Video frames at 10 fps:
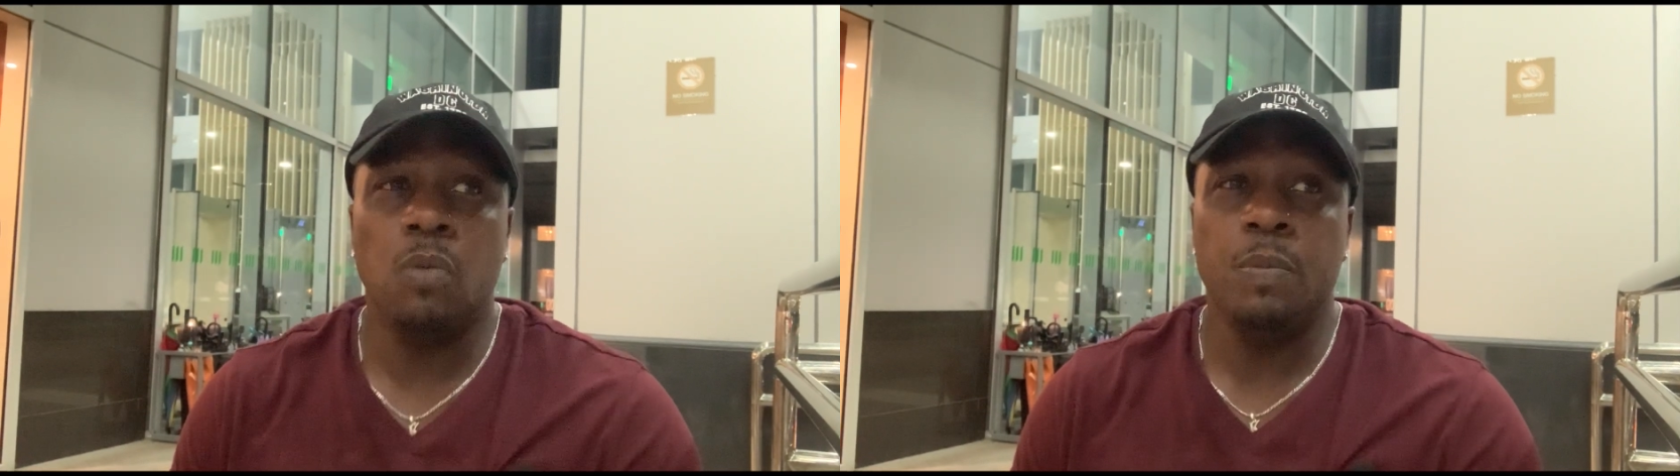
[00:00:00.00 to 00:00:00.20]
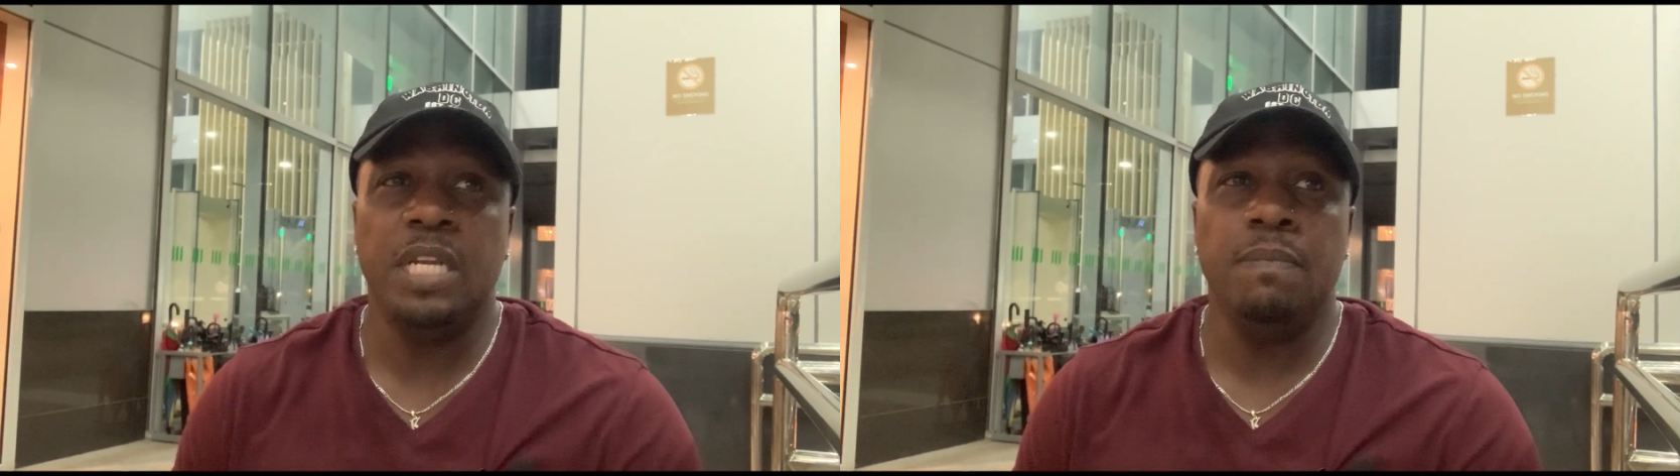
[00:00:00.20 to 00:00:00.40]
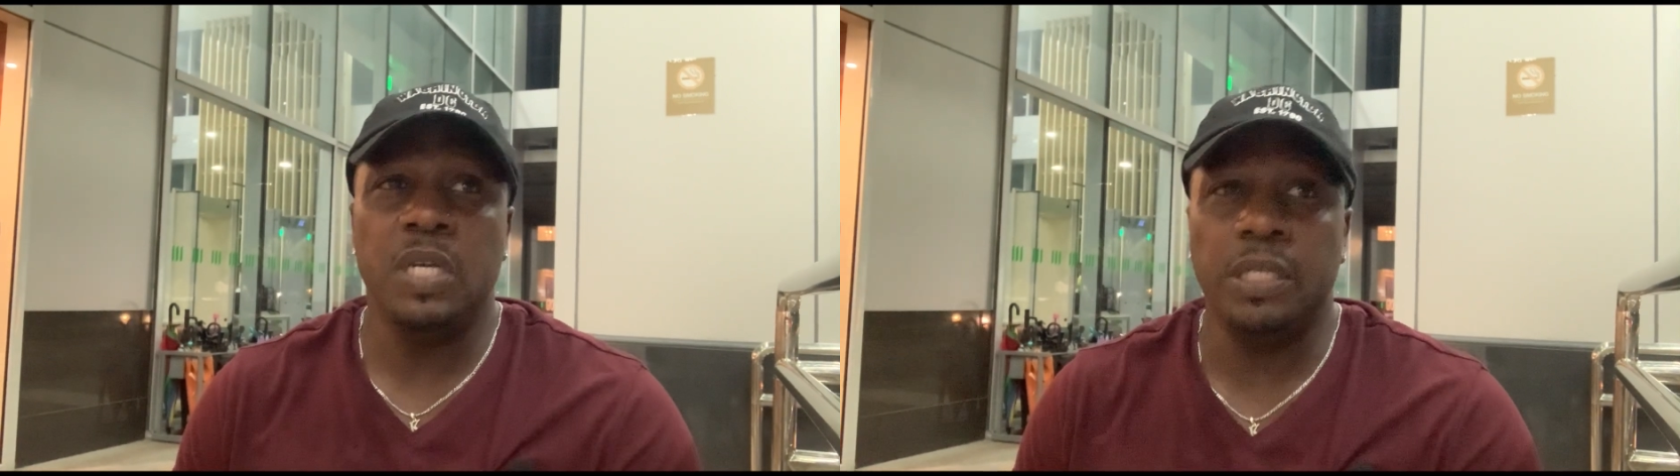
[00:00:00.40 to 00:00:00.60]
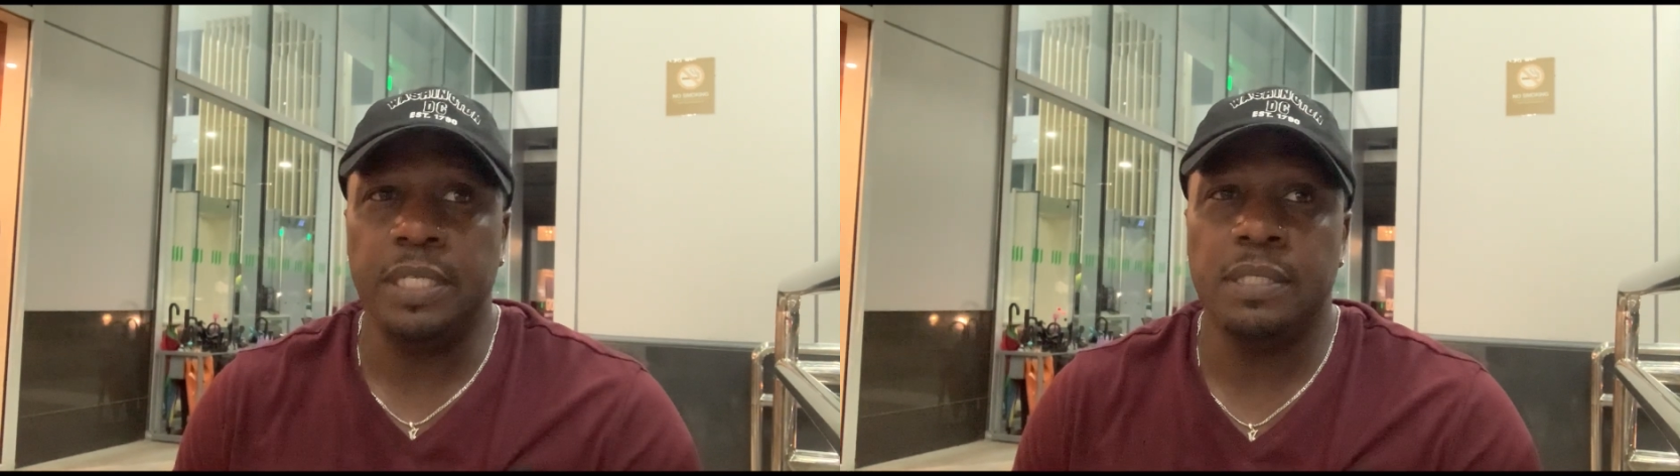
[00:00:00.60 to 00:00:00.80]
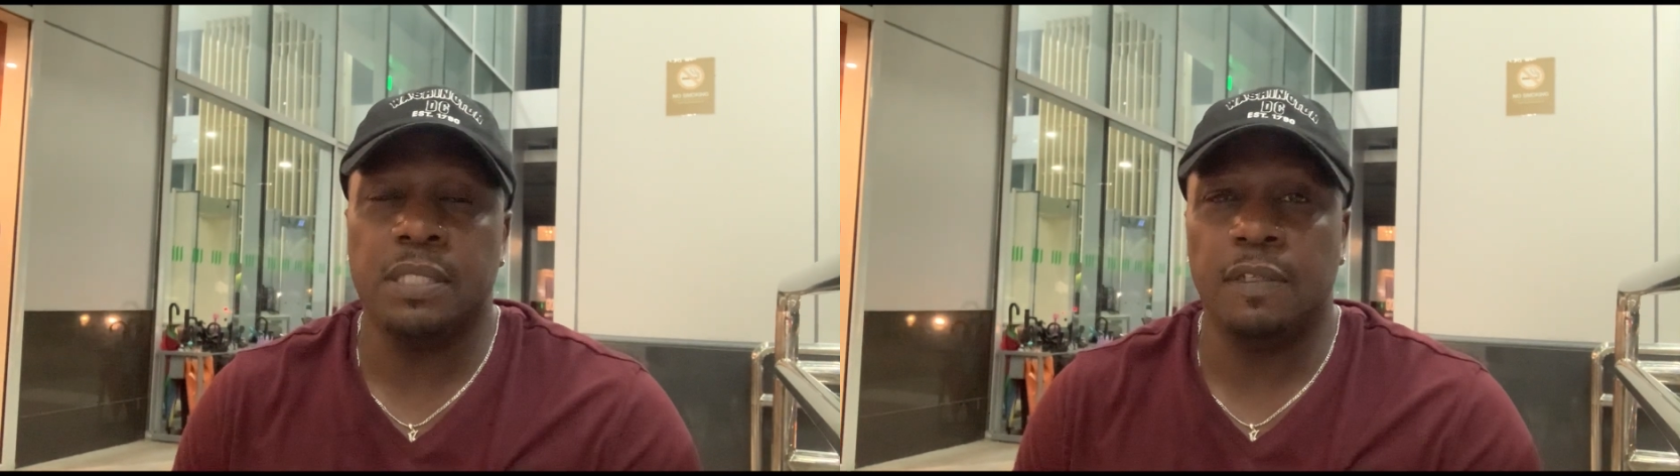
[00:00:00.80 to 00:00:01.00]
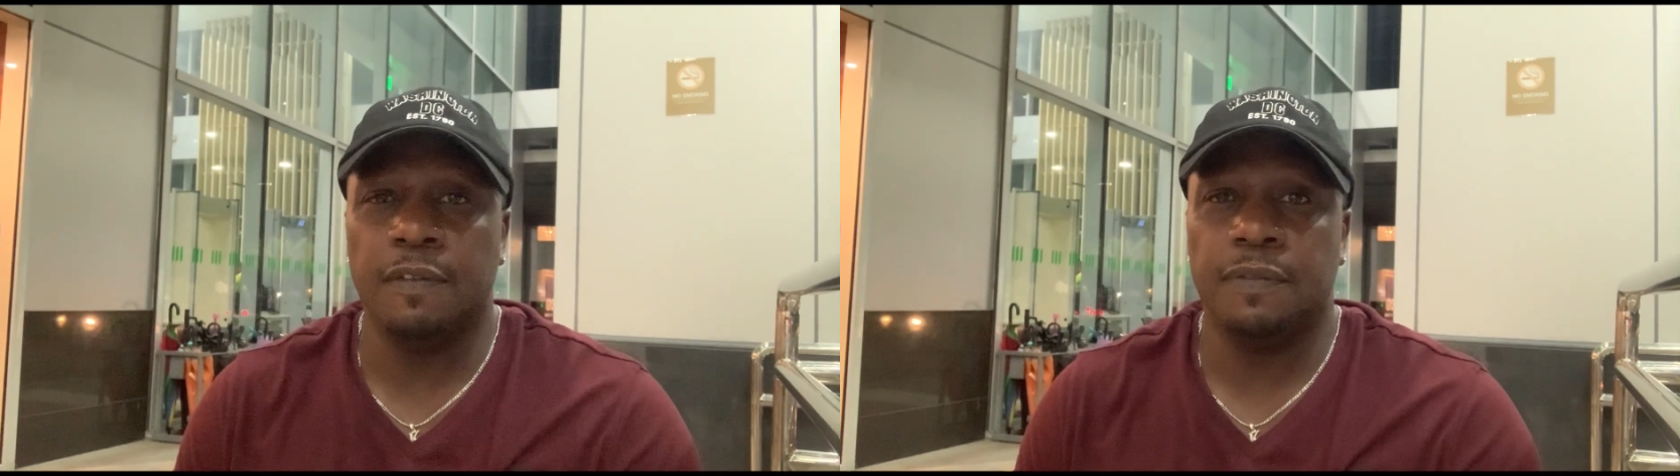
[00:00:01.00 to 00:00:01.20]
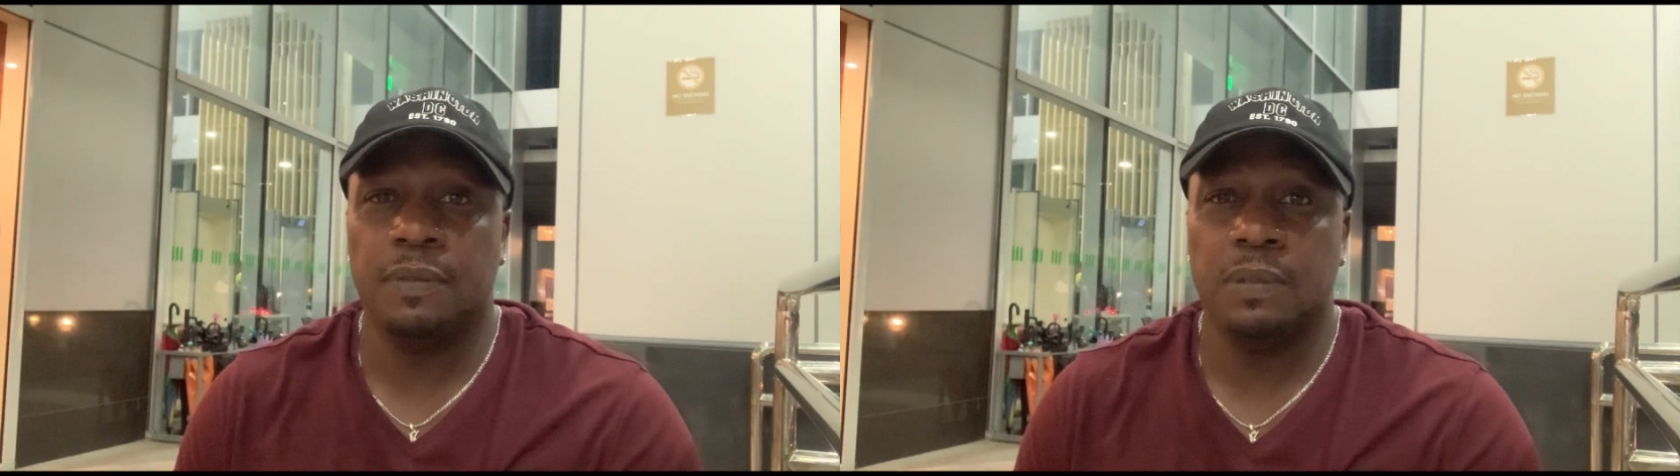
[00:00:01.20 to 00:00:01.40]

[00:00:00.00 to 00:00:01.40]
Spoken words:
many millions of,